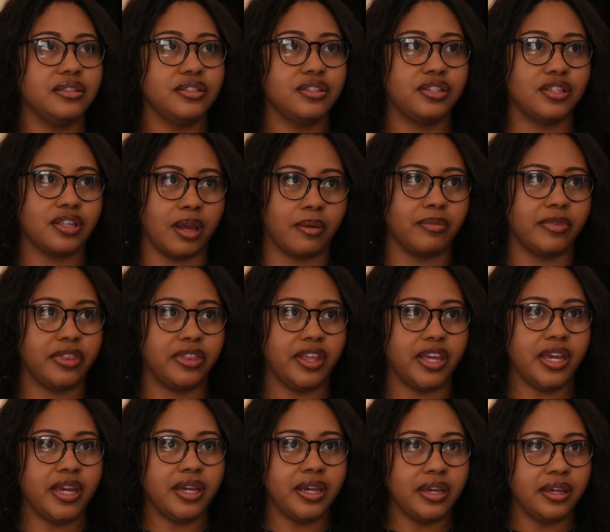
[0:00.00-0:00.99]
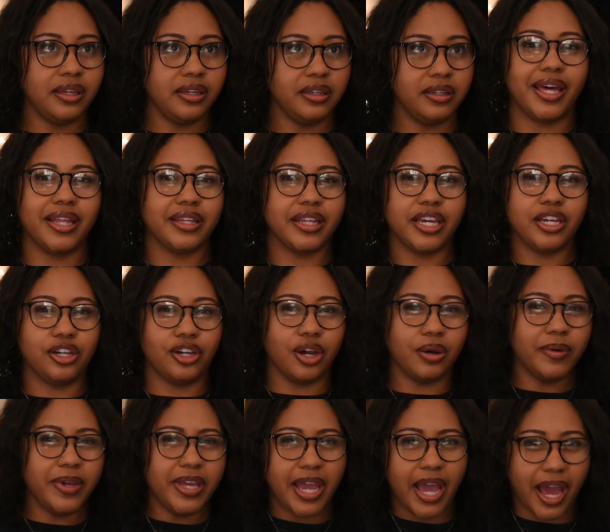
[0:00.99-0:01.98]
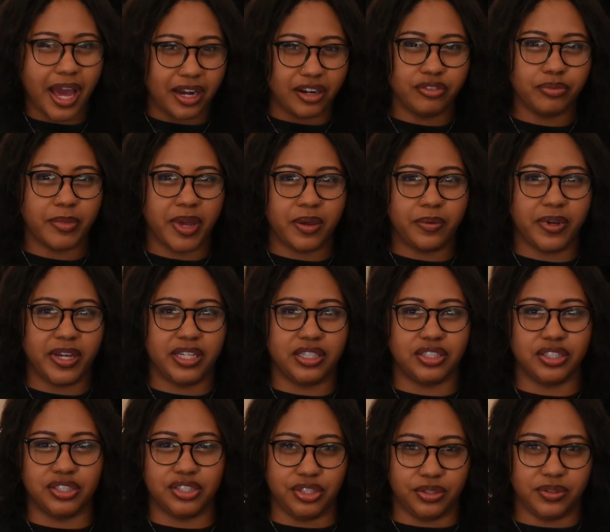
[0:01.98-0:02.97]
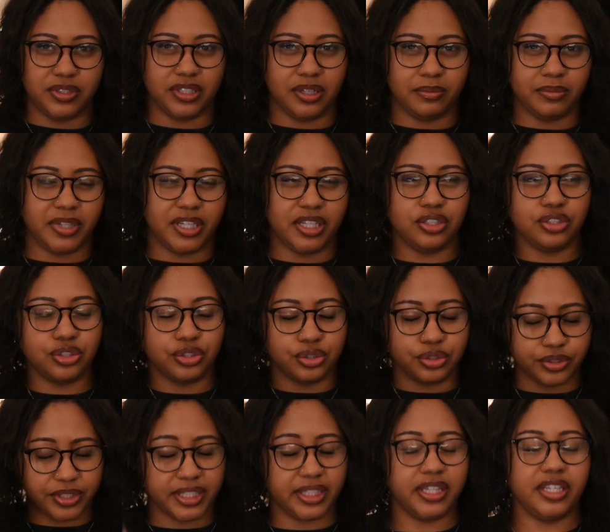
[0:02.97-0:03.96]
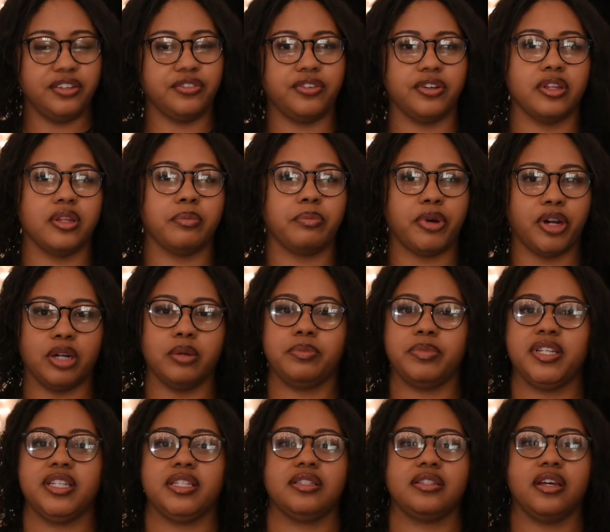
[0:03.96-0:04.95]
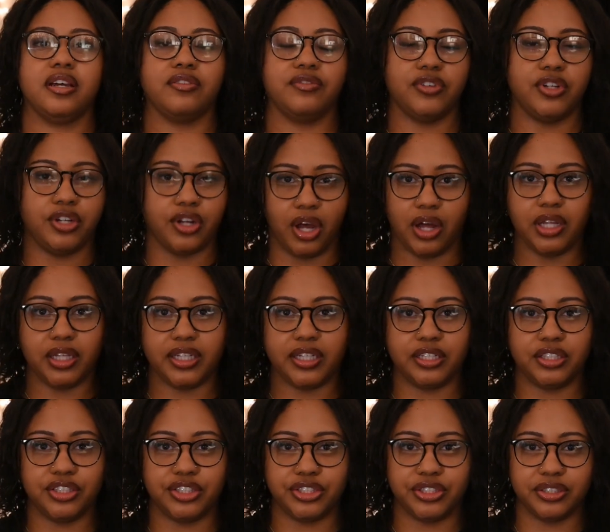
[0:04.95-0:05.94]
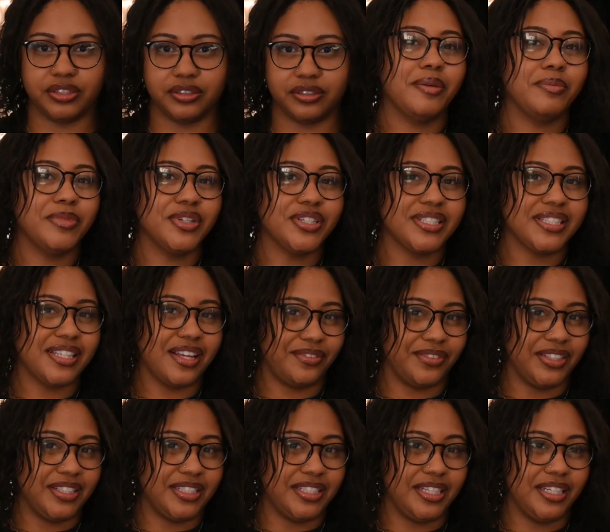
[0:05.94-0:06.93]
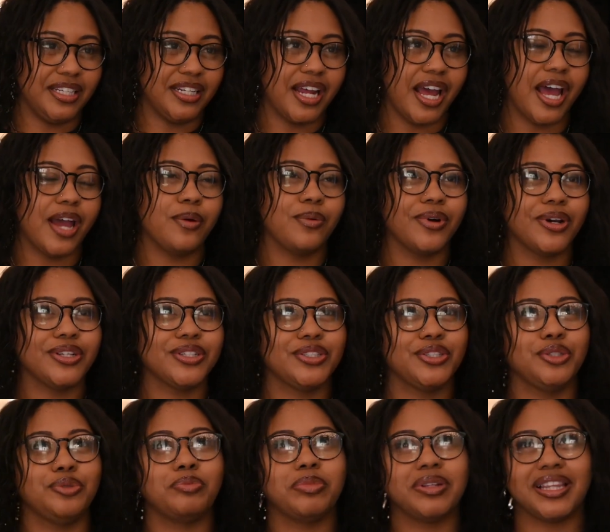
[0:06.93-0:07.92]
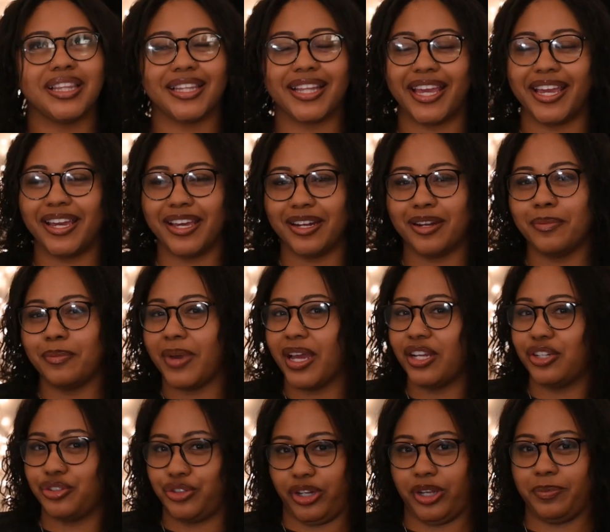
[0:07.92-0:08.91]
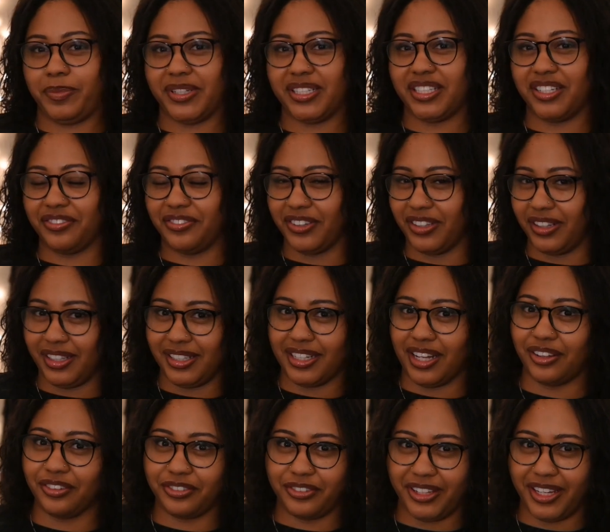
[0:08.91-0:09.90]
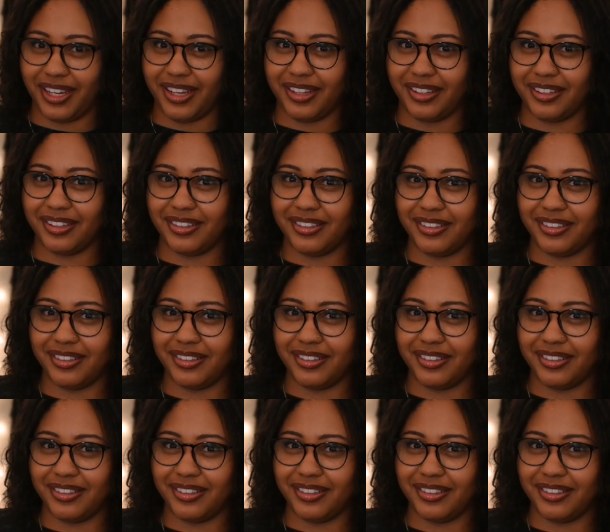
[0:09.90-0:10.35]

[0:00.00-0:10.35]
something I'm like going out of my way to do something strictly for the purpose of knowledge. Number 17, I want to plan my trip to Philadelphia.